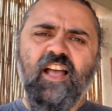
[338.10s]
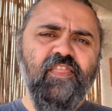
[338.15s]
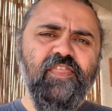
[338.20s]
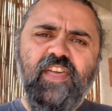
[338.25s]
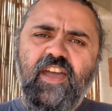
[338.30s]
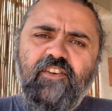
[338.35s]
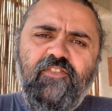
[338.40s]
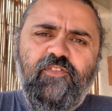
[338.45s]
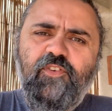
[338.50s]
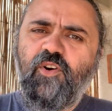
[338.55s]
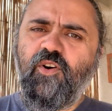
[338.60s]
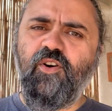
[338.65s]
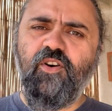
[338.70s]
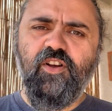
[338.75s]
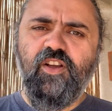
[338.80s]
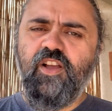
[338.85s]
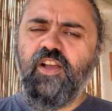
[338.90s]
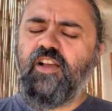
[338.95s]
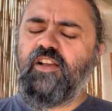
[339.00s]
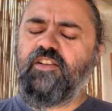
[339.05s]
Therefore,
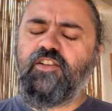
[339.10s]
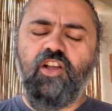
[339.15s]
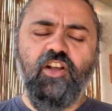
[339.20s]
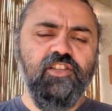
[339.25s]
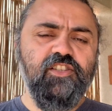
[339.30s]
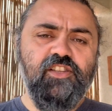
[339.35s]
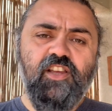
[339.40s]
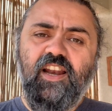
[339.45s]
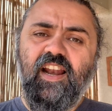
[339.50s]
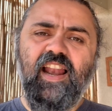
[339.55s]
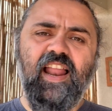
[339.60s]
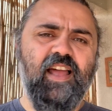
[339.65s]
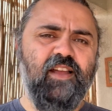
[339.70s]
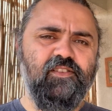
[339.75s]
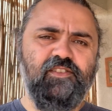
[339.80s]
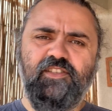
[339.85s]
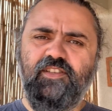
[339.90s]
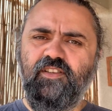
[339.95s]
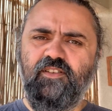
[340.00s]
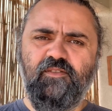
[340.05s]
God's not
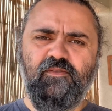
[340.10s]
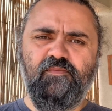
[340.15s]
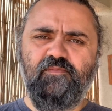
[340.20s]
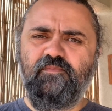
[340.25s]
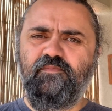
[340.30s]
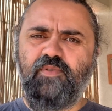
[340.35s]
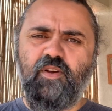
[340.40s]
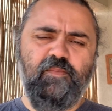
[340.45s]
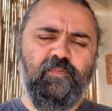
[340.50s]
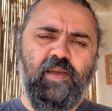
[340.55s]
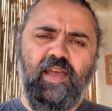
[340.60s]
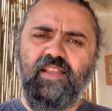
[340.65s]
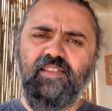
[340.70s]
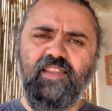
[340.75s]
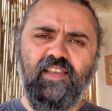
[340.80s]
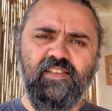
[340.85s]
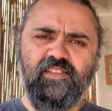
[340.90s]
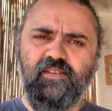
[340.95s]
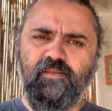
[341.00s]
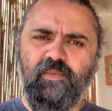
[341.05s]
allowed to put bad
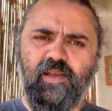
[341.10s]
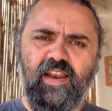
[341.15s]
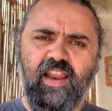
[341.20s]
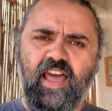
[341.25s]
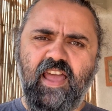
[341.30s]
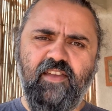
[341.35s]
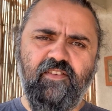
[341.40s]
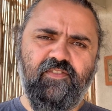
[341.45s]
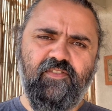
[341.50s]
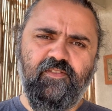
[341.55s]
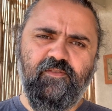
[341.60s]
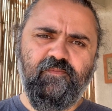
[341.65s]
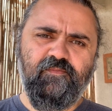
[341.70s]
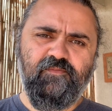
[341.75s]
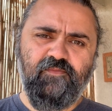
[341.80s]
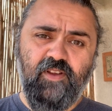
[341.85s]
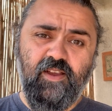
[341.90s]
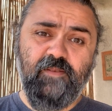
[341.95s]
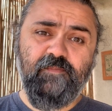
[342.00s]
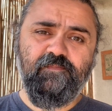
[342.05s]
things in my life,
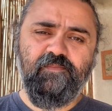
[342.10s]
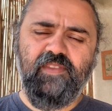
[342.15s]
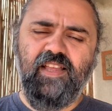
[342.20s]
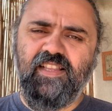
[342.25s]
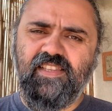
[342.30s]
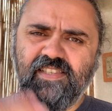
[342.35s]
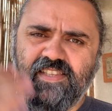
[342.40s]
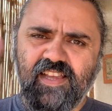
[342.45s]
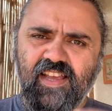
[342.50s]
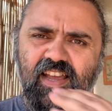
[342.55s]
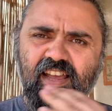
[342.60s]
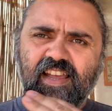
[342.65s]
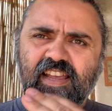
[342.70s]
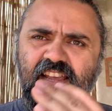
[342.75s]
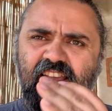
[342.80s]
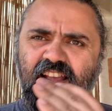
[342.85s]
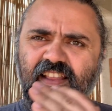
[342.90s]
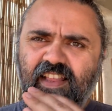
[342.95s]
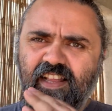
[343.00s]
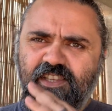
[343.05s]
right? That's
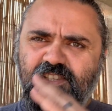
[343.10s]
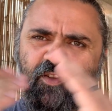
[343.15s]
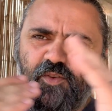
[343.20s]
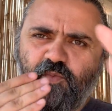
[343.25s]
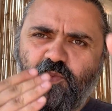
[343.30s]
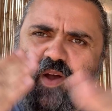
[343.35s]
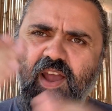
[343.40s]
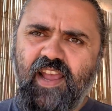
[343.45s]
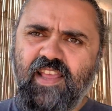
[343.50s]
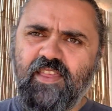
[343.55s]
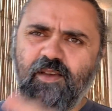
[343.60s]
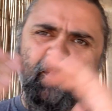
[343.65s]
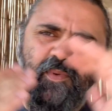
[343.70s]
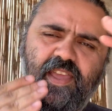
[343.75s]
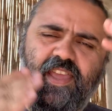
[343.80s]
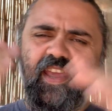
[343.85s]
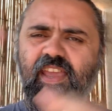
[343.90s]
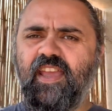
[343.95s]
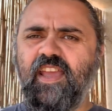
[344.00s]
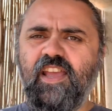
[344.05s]
the way that
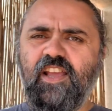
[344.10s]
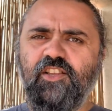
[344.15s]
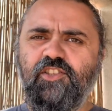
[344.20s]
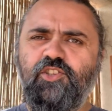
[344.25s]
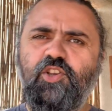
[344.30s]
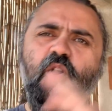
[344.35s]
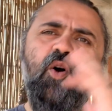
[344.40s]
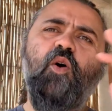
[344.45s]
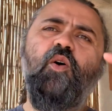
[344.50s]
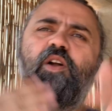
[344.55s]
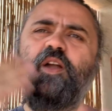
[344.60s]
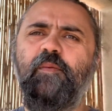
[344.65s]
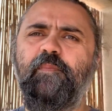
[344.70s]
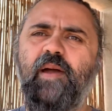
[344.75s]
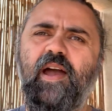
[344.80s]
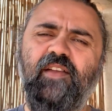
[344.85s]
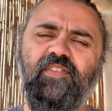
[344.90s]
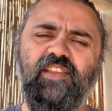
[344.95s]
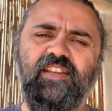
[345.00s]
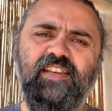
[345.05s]
we talk
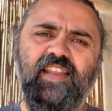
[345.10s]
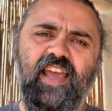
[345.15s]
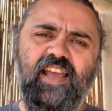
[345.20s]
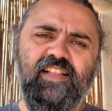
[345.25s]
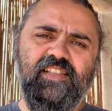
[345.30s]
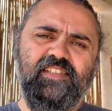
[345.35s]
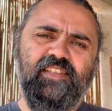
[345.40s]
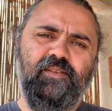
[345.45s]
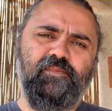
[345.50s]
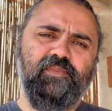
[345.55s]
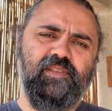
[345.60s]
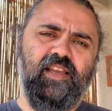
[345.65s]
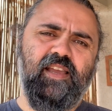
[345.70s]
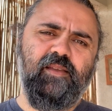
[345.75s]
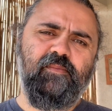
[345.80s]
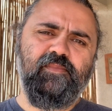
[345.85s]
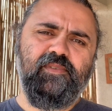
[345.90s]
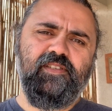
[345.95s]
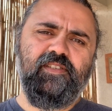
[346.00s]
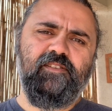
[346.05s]
about the debt
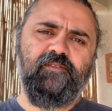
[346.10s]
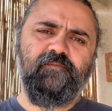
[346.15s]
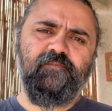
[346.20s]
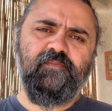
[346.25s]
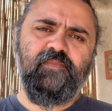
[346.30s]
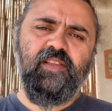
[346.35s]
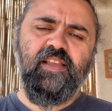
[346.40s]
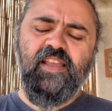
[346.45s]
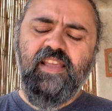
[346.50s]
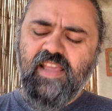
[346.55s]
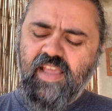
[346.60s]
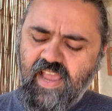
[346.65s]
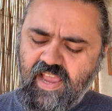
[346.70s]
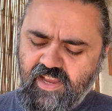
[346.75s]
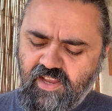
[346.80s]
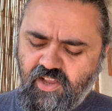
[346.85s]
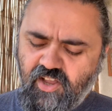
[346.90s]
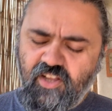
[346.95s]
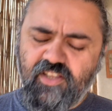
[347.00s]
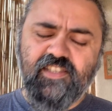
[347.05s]
sometimes.
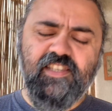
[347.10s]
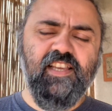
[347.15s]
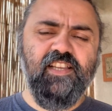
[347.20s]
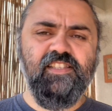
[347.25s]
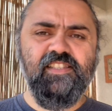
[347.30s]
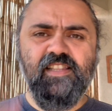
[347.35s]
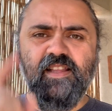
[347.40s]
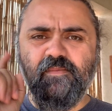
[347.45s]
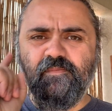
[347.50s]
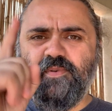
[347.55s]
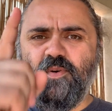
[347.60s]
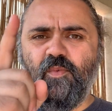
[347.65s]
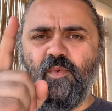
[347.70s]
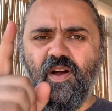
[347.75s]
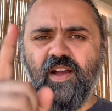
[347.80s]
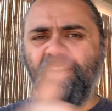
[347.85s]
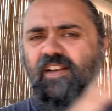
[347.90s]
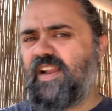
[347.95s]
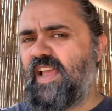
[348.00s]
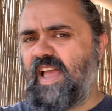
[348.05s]
And God says, number
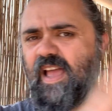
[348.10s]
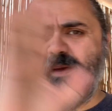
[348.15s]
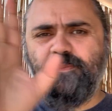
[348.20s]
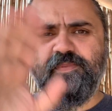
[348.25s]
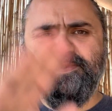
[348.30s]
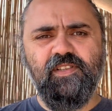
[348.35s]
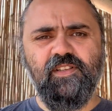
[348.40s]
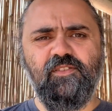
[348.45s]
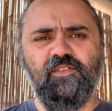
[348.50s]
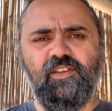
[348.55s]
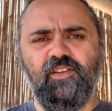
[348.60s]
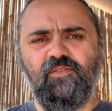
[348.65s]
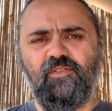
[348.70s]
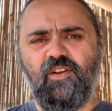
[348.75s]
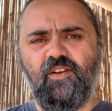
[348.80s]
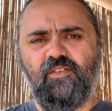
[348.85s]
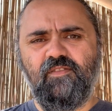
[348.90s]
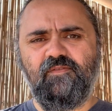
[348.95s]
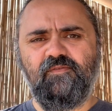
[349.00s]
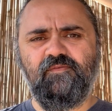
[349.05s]
one, absolutely
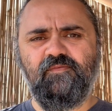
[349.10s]
wrong.